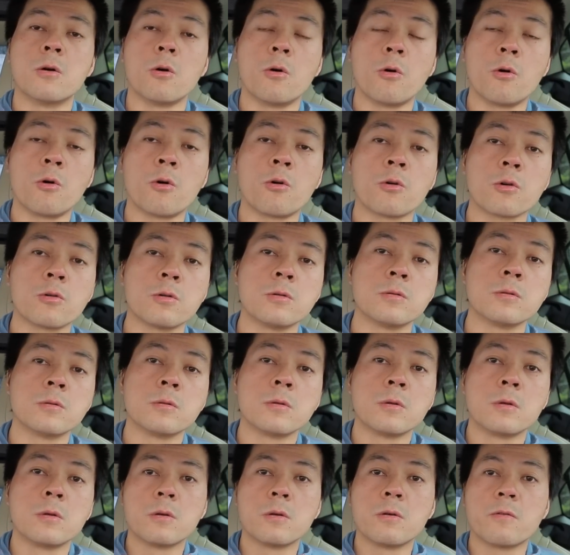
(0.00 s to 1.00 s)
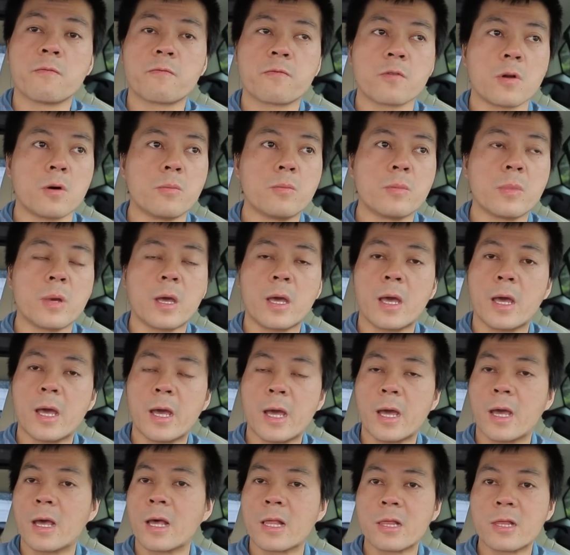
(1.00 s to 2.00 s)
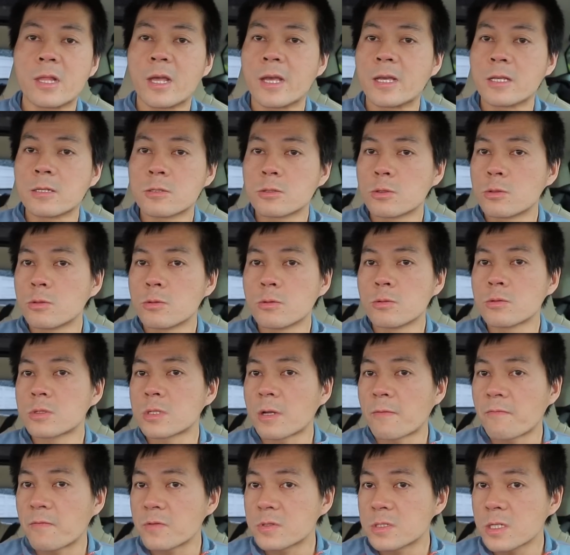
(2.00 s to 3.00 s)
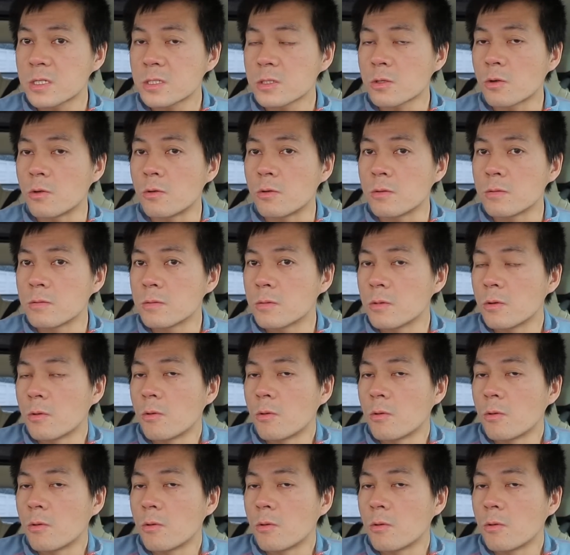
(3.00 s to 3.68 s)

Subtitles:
or from LA to San Francisco,